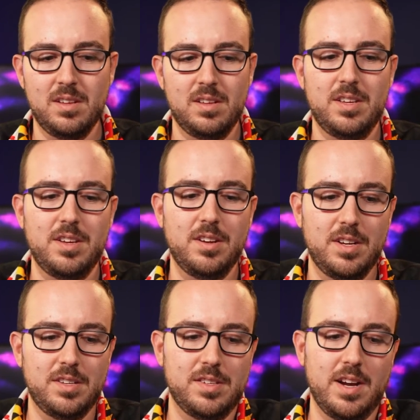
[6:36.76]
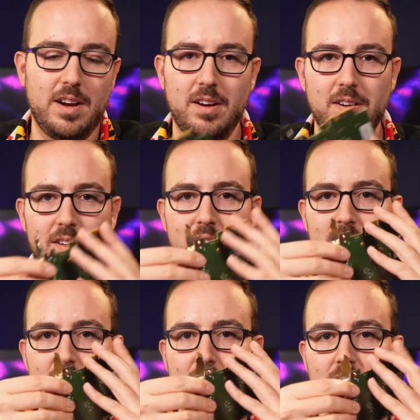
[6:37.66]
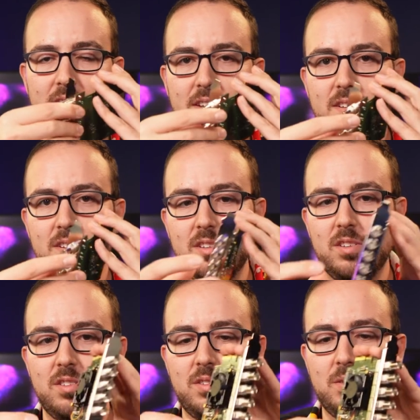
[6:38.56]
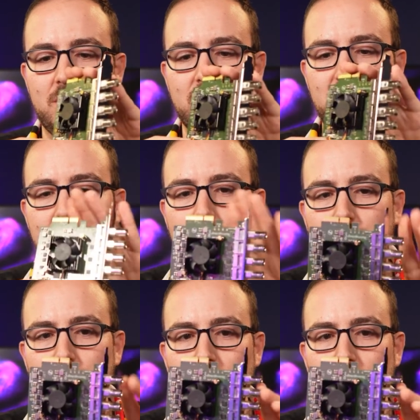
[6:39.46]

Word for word: Here is our DeckLink Duo two